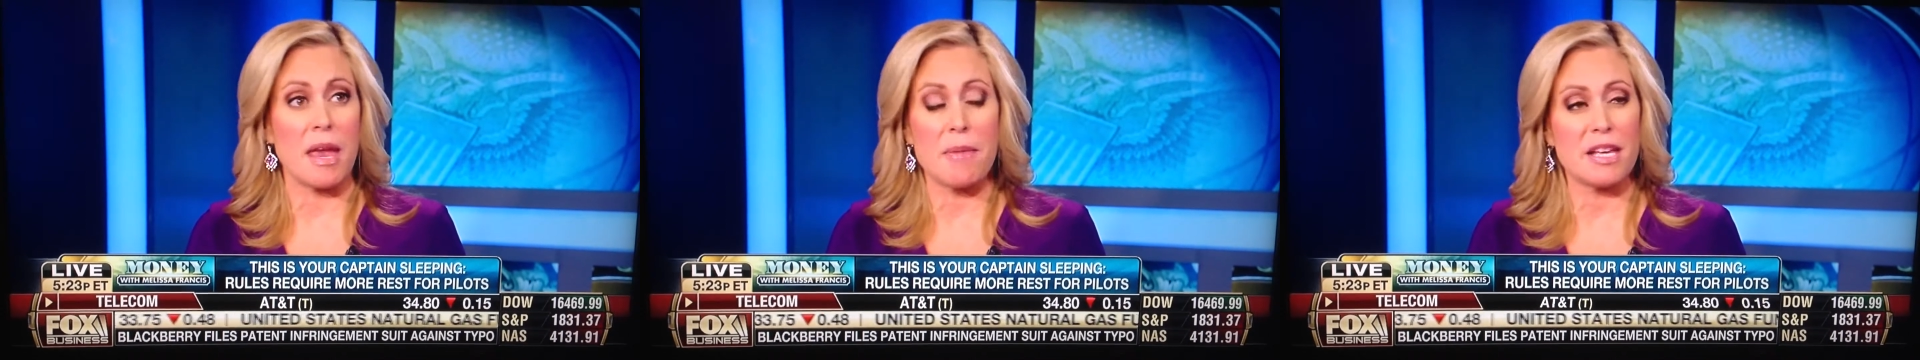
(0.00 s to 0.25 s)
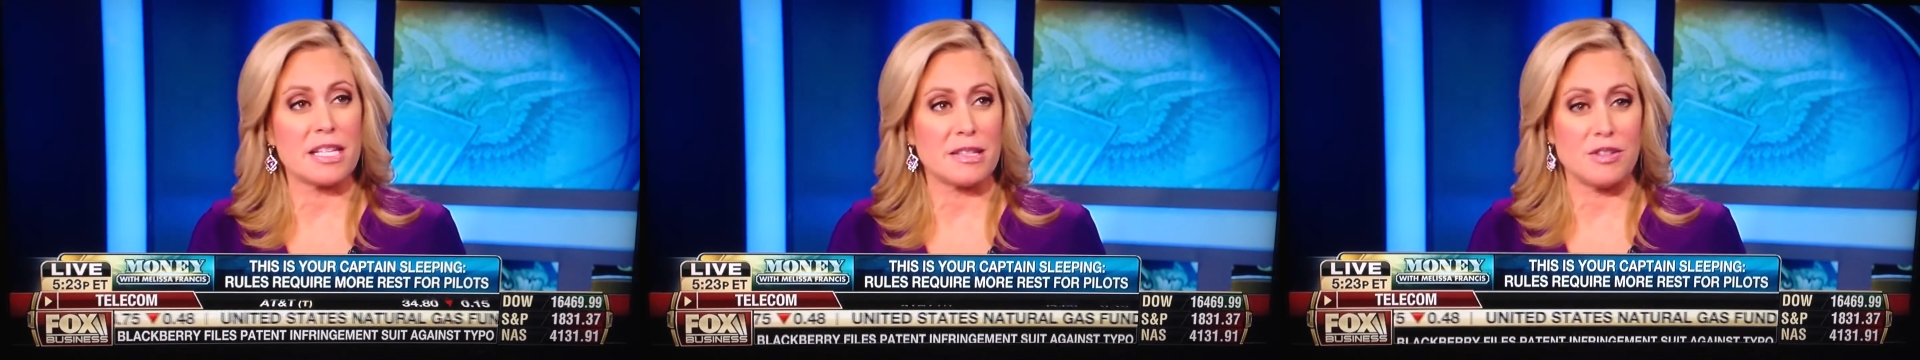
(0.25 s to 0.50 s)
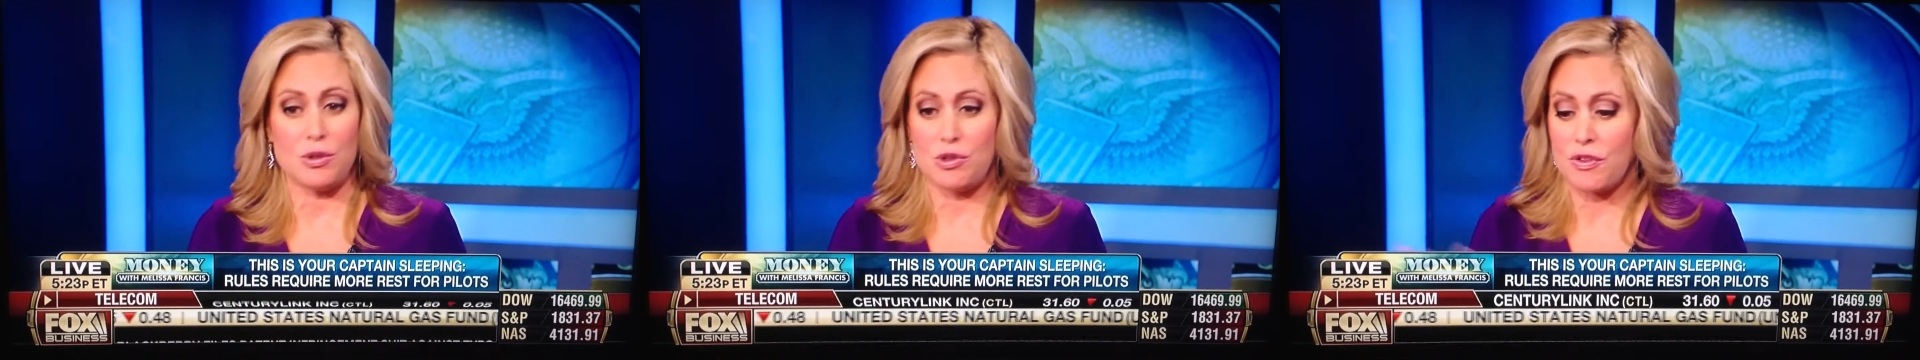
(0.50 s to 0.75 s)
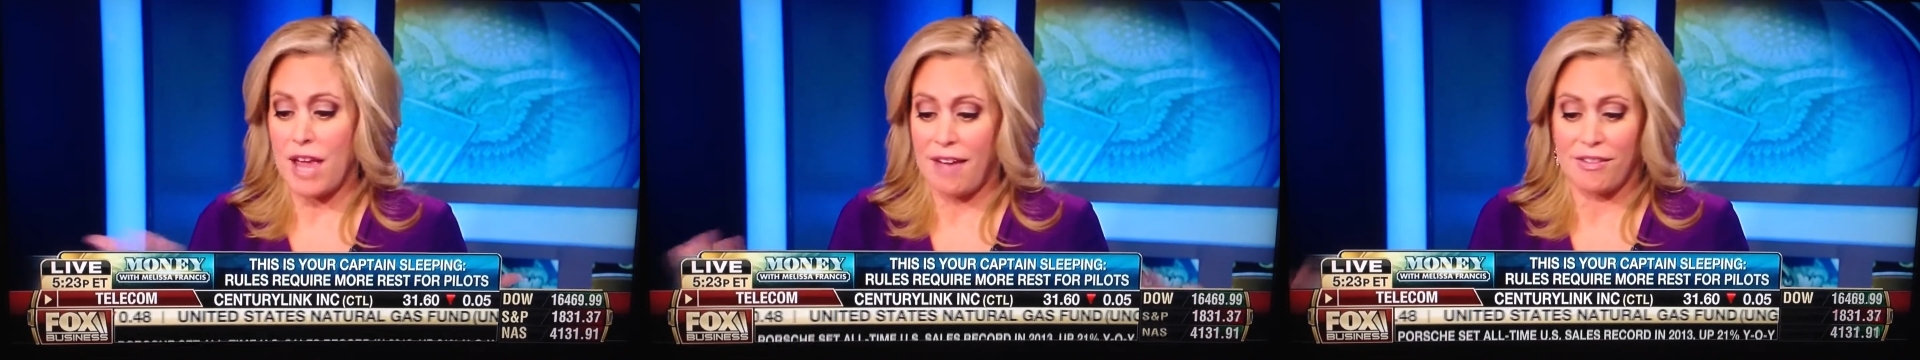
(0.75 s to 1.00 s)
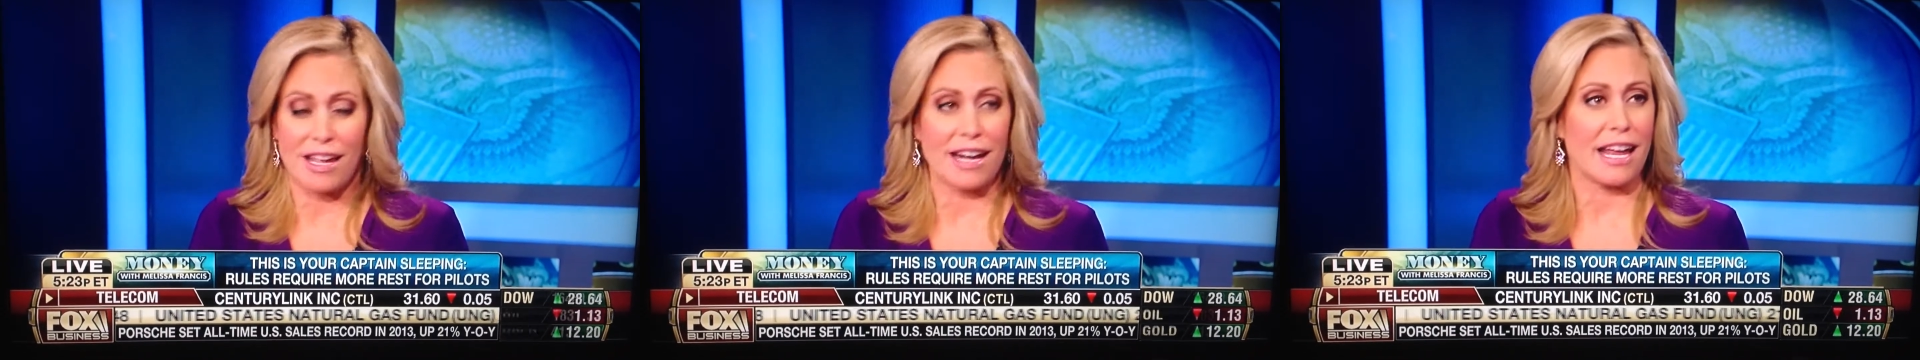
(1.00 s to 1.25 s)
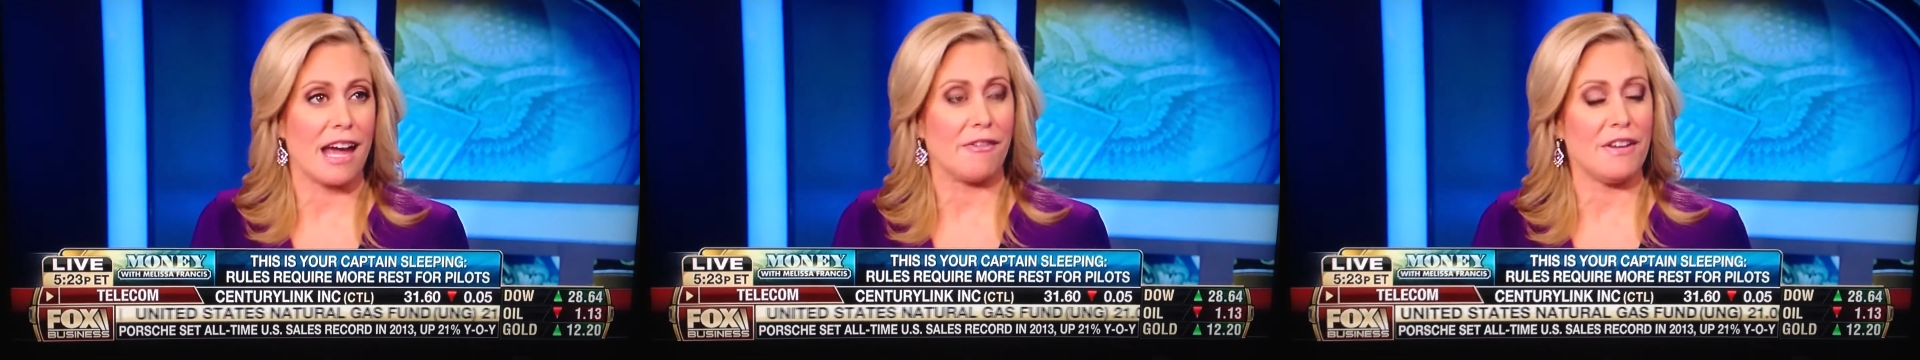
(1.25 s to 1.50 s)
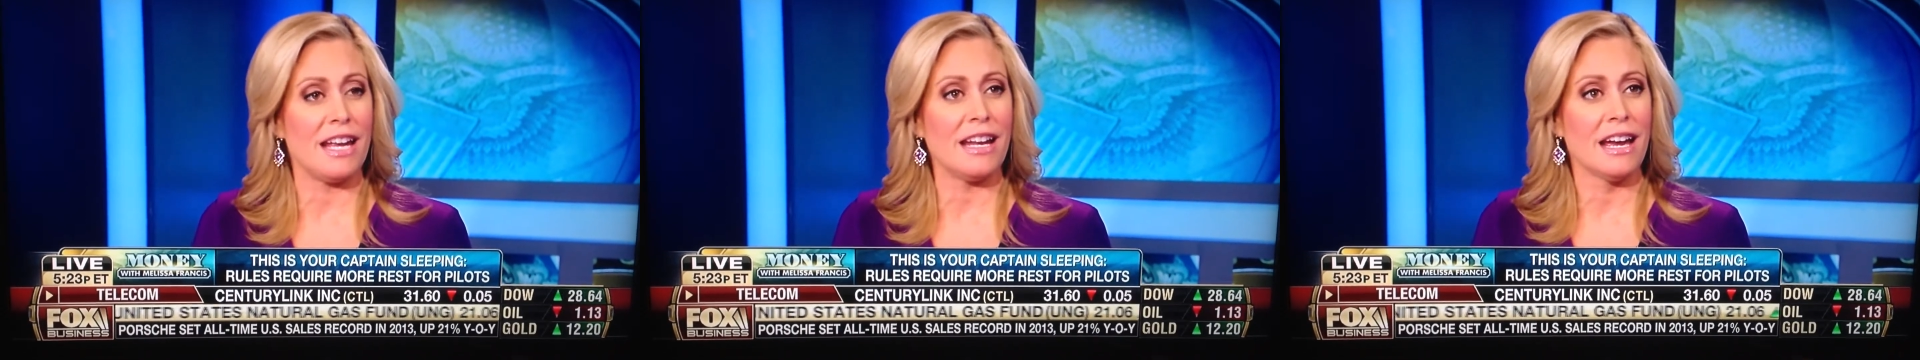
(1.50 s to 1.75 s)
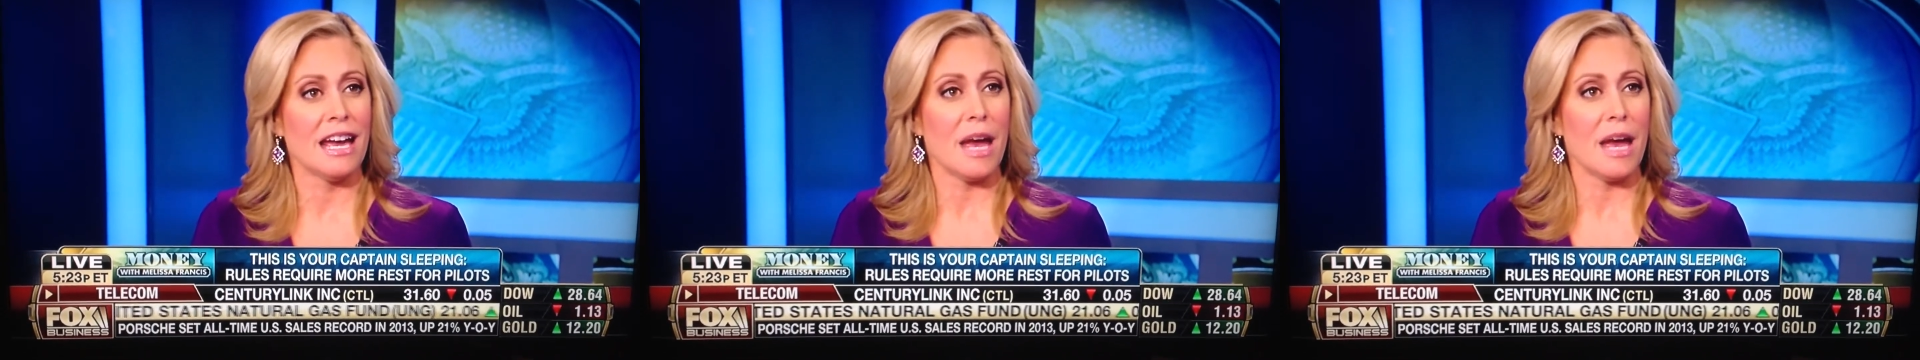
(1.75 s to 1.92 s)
Maybe it's you have a lot of caffeine.